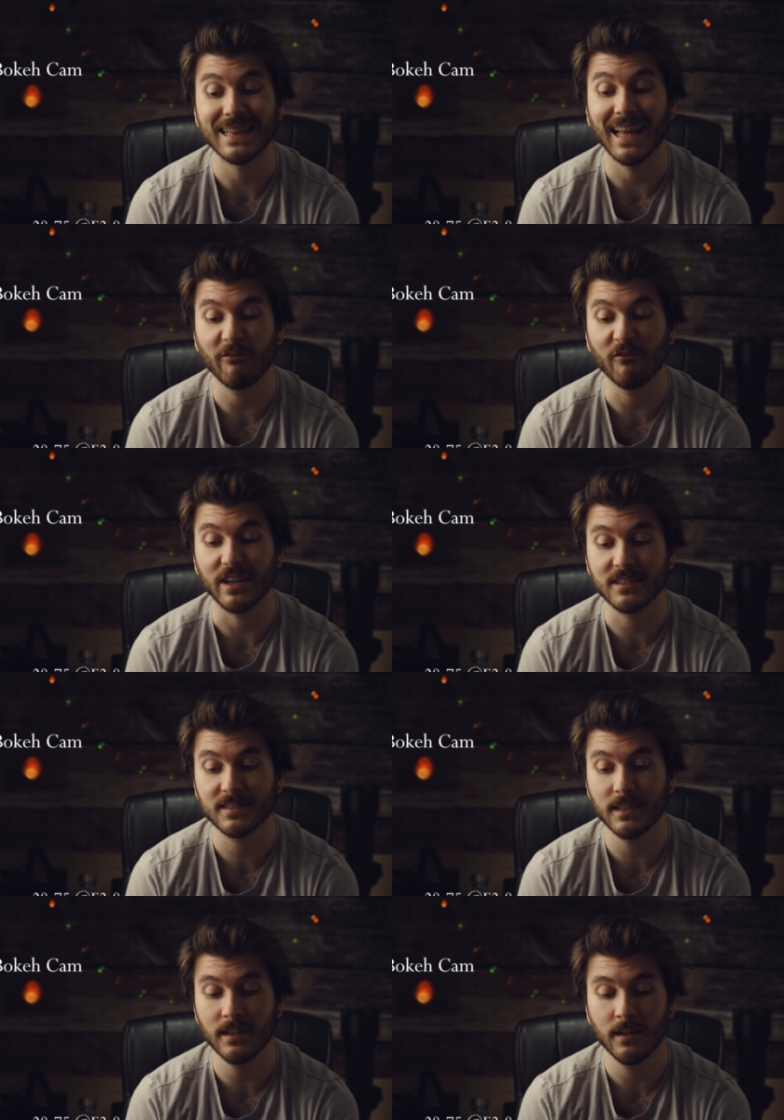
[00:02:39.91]
that
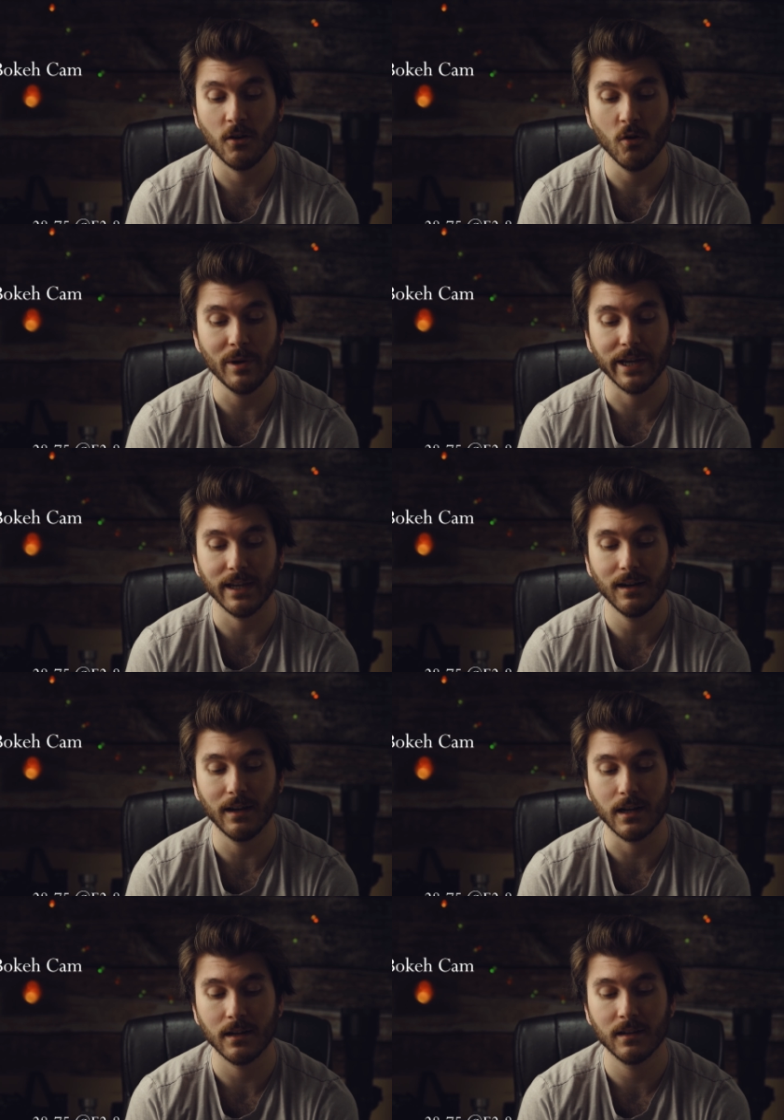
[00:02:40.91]
fix it? Oh my
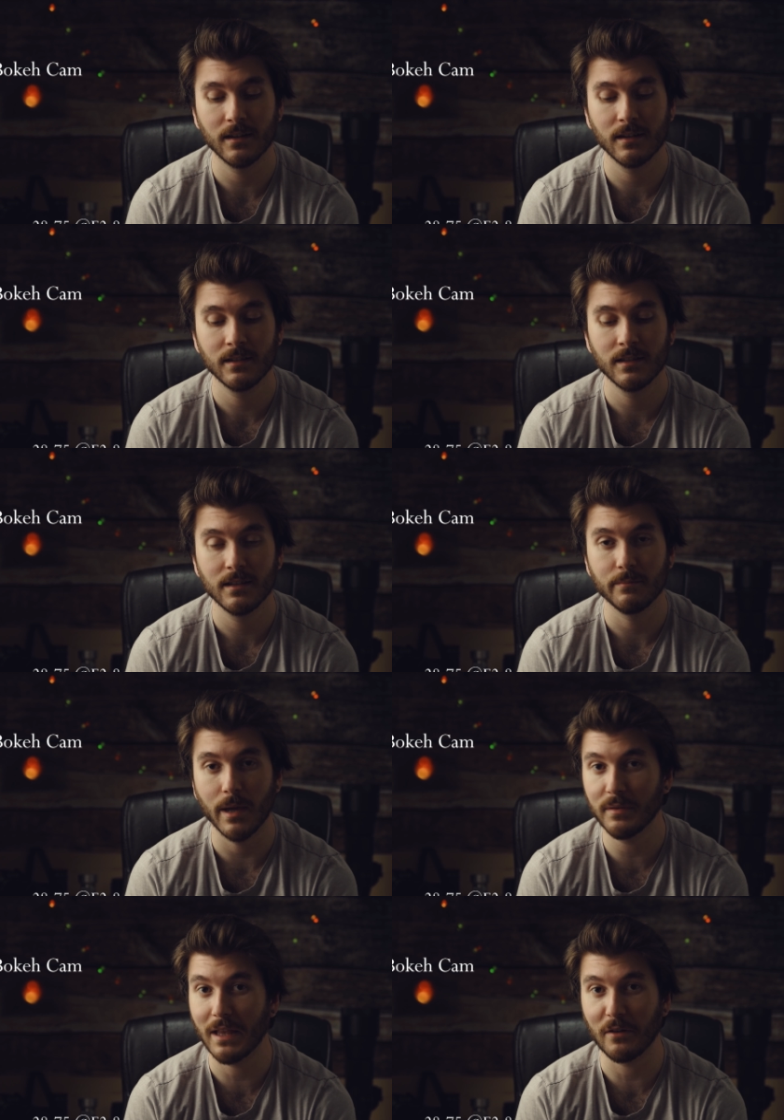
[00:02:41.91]
god.
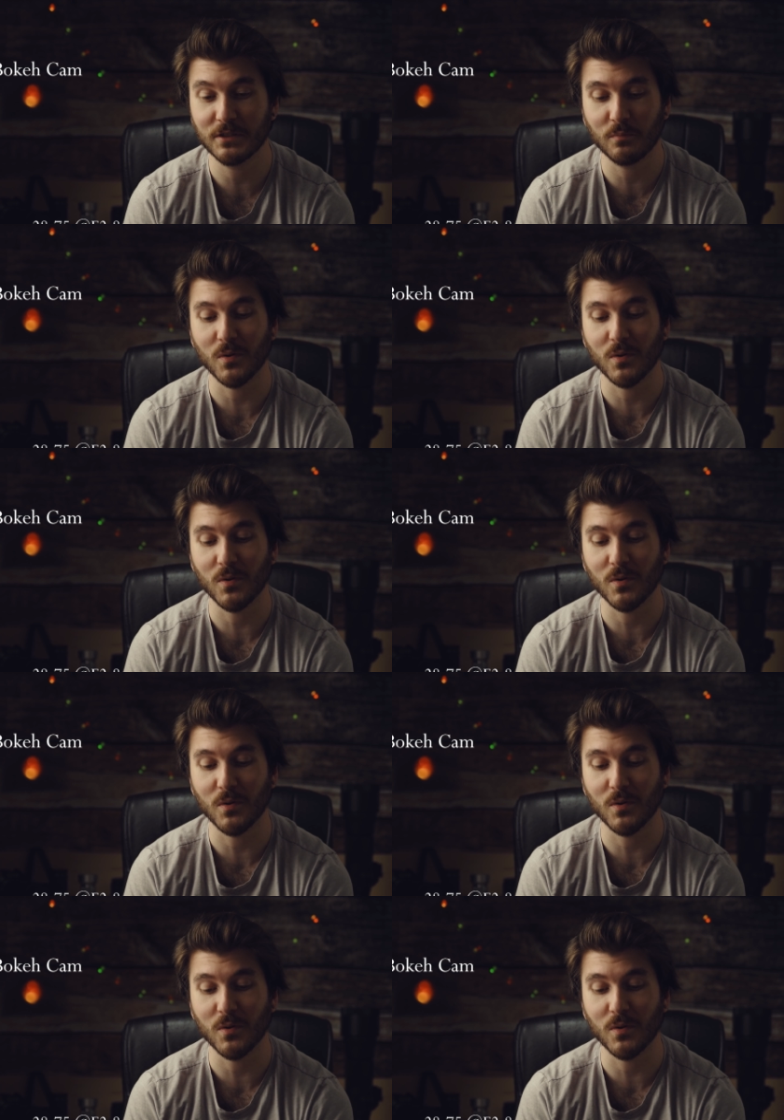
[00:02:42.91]
Maybe that was the